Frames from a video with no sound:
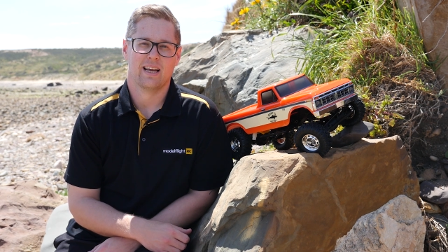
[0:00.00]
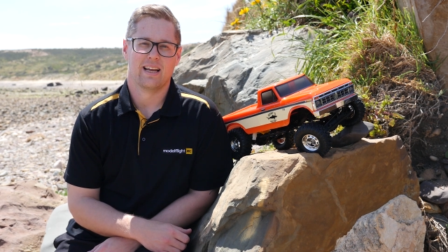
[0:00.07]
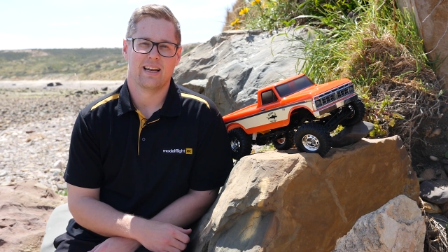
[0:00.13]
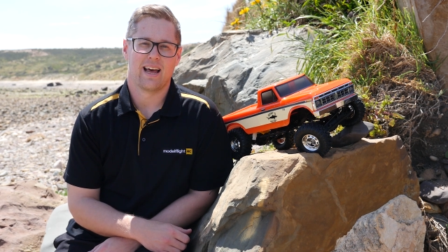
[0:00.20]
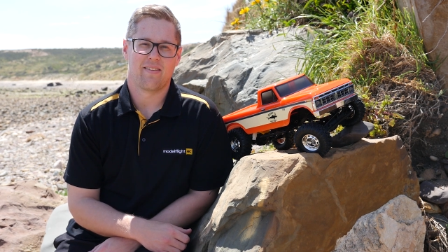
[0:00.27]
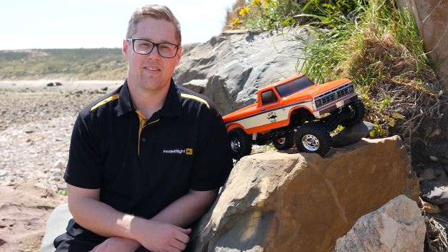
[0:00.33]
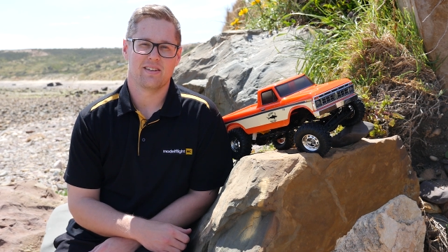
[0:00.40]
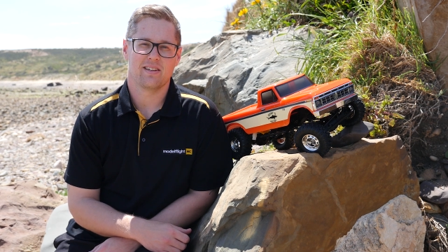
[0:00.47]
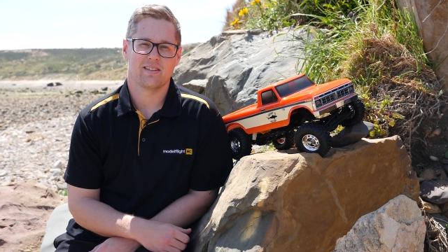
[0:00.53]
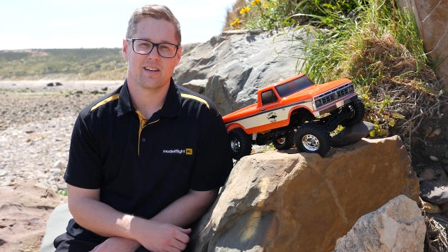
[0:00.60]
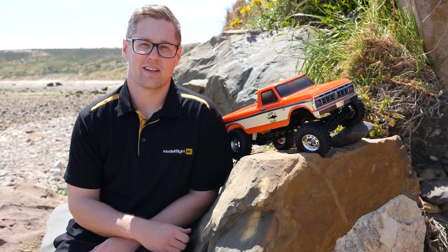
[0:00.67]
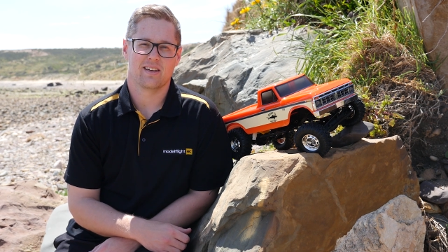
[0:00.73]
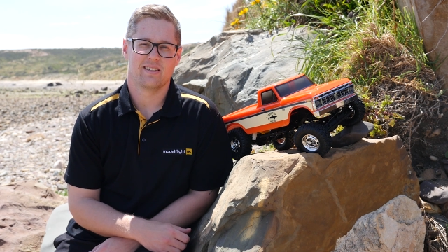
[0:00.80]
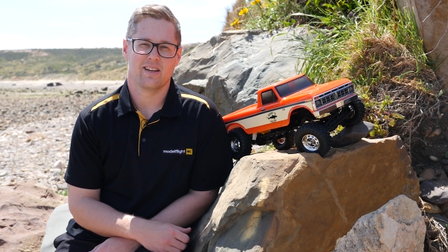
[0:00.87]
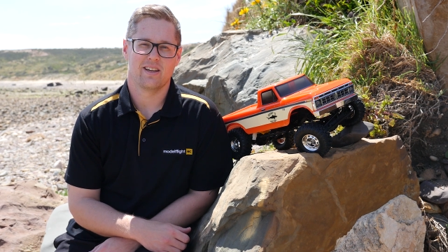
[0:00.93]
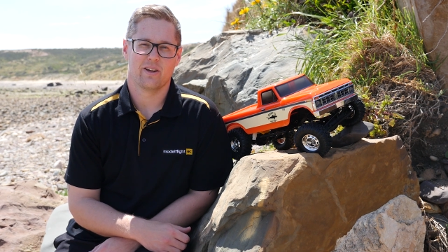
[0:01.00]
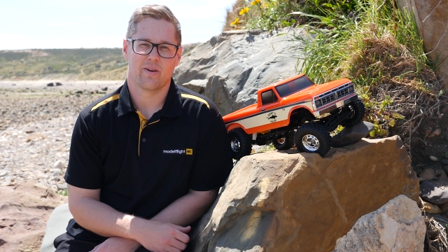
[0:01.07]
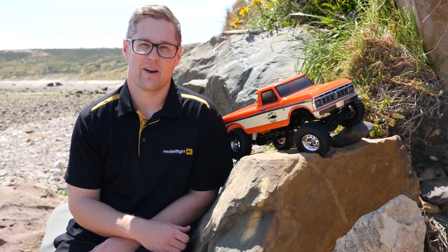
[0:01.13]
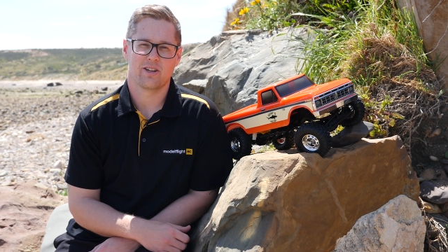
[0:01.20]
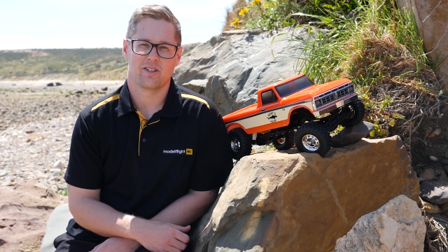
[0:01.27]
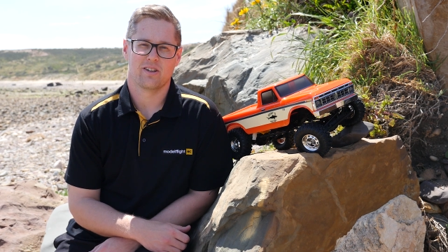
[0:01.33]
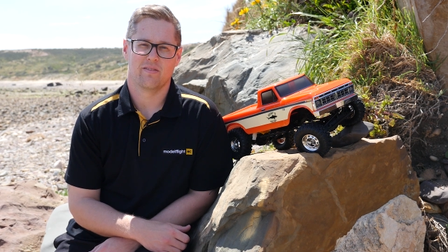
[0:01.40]
Now this is a
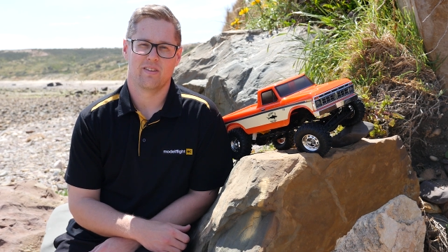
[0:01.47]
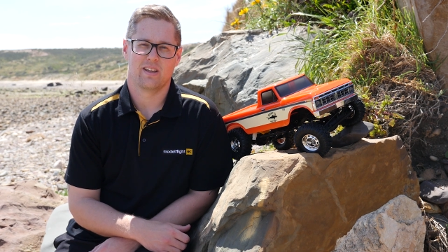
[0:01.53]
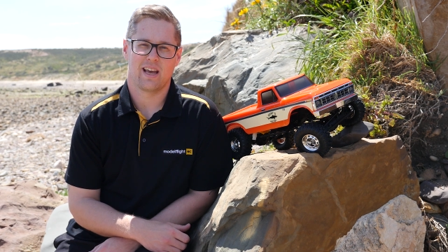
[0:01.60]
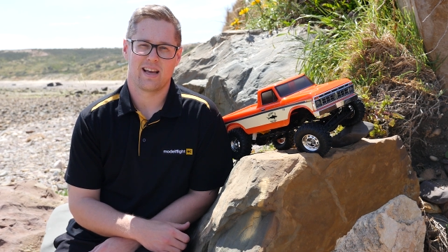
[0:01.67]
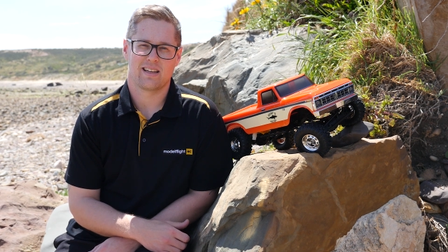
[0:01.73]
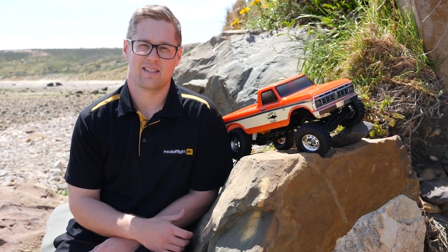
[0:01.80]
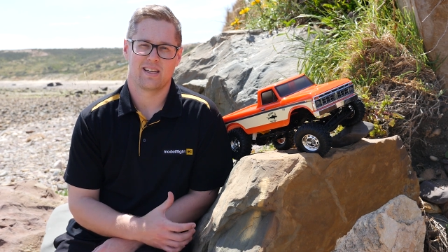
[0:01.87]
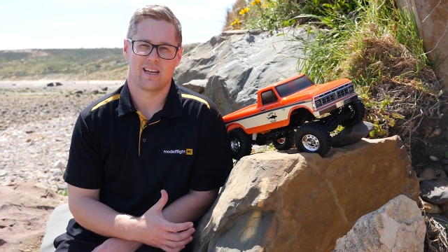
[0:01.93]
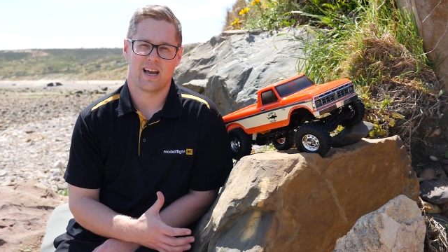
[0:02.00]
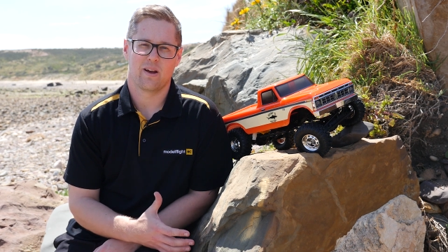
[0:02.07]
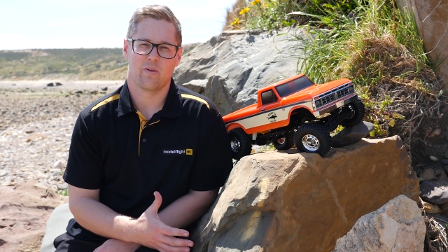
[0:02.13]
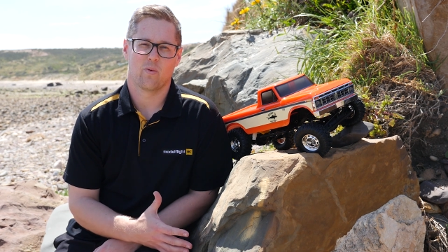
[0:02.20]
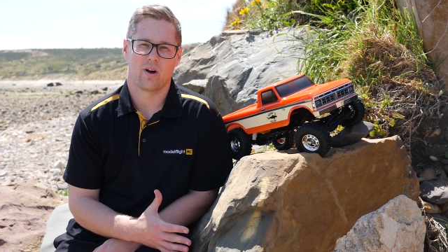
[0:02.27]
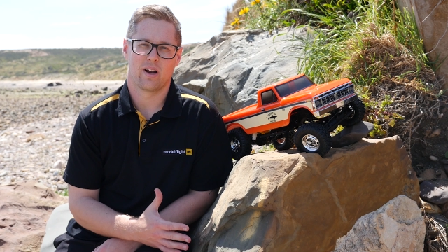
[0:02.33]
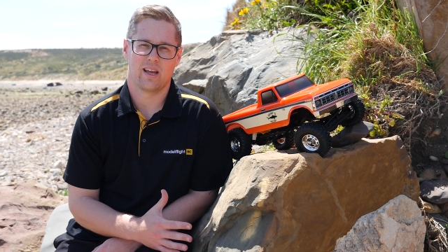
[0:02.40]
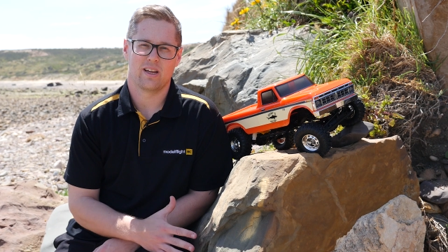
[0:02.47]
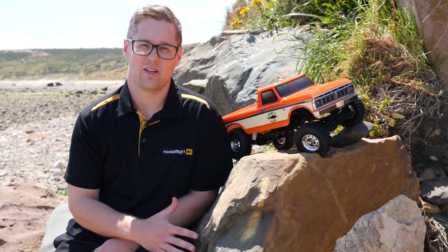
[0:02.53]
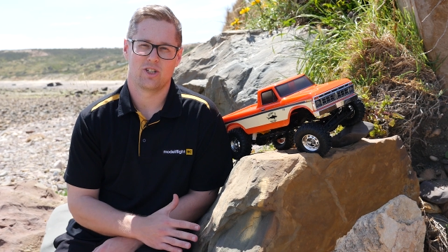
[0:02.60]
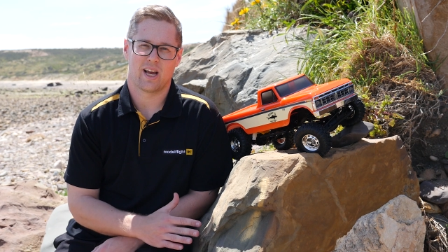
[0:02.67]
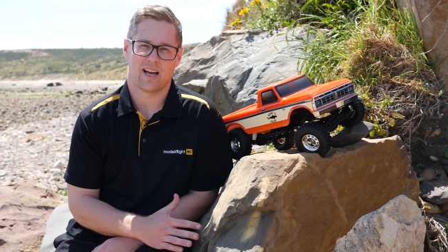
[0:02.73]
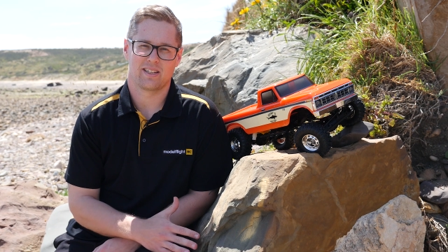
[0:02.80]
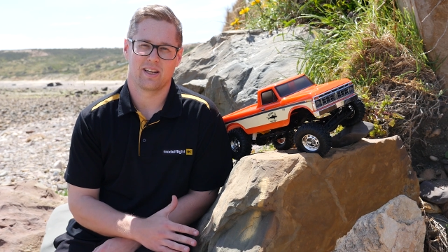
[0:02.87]
continuation of the SCA-1E
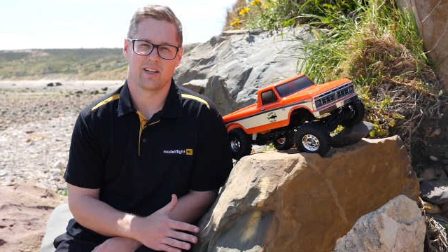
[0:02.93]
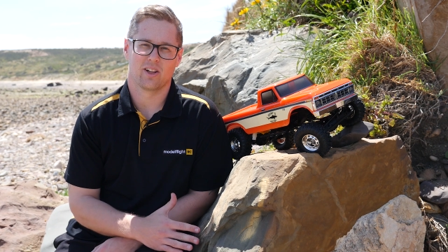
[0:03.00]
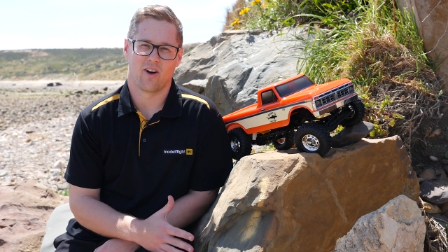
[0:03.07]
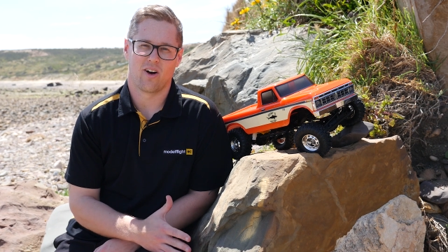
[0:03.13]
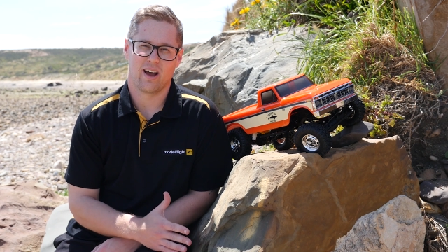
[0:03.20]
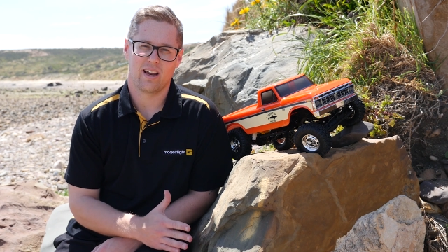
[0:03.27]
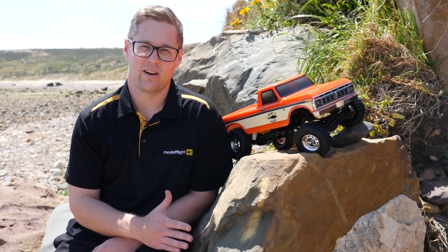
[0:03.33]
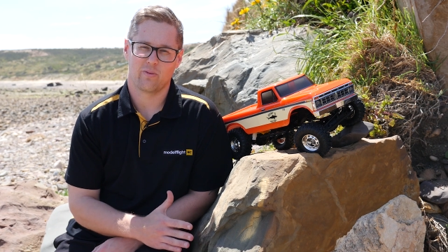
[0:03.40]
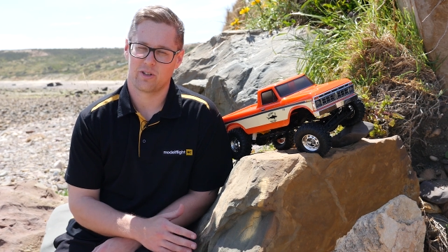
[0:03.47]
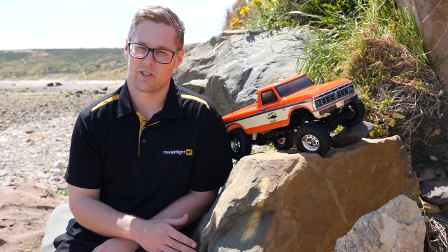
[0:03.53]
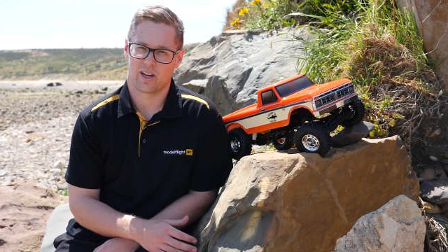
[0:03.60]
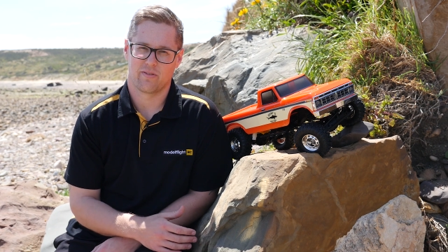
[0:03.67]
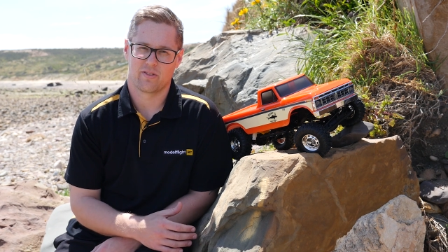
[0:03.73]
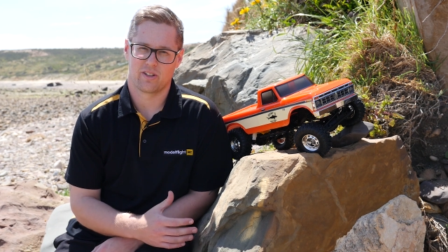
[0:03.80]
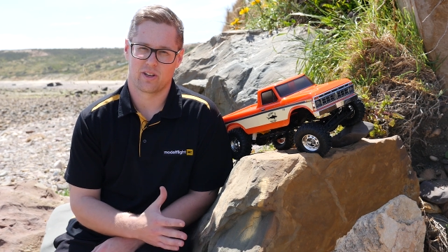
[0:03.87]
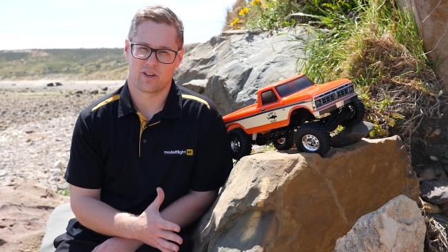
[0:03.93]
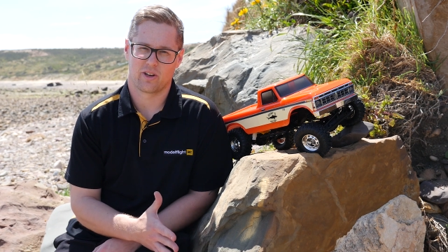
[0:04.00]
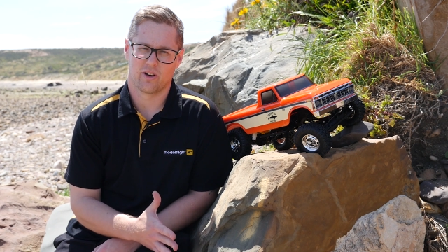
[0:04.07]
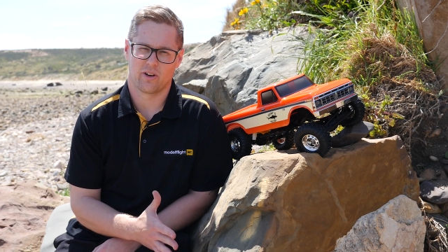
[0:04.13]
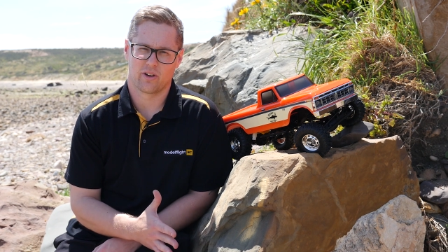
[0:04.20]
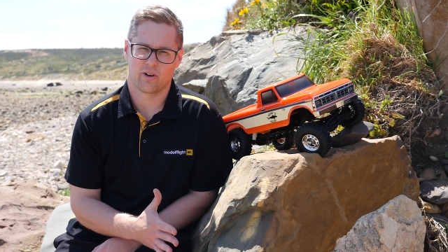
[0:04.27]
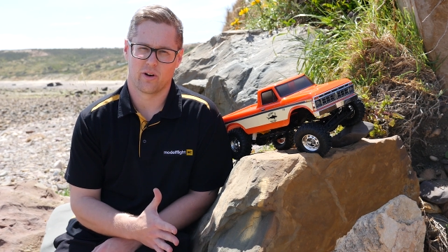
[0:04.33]
chassis line, which covers the
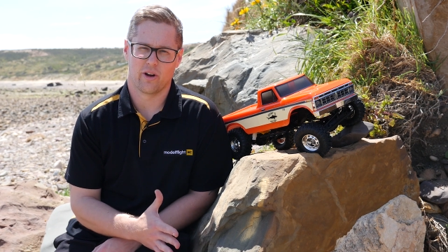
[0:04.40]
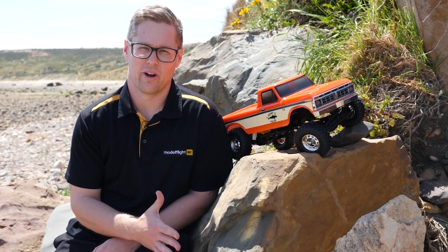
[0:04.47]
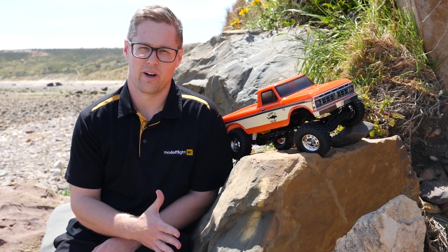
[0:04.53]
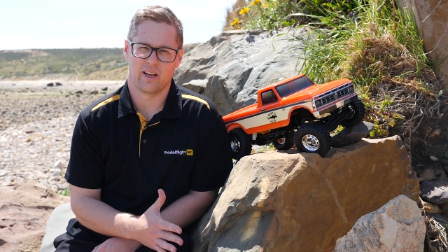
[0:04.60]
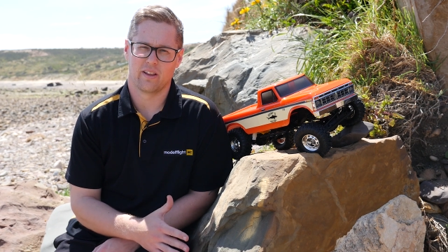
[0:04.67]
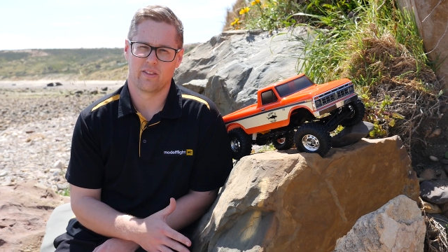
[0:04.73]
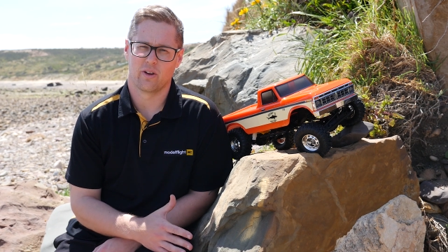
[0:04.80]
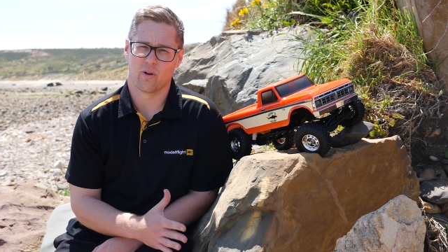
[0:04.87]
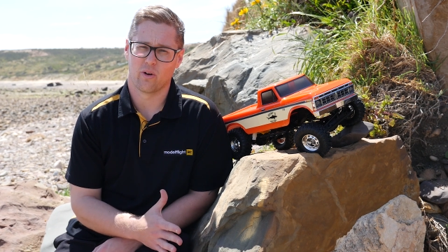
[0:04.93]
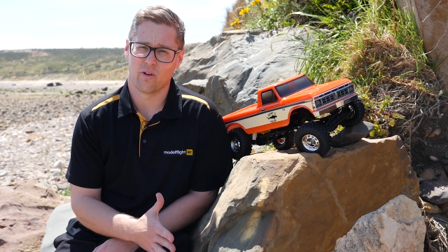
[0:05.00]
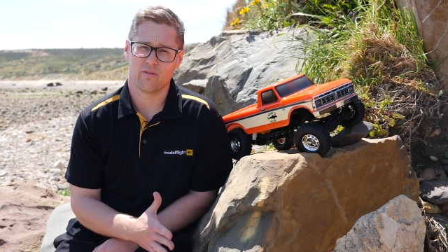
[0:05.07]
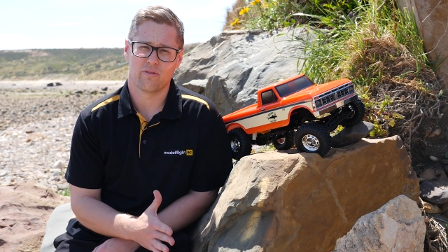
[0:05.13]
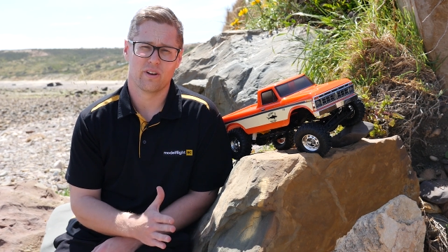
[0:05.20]
Coyote and the Orv,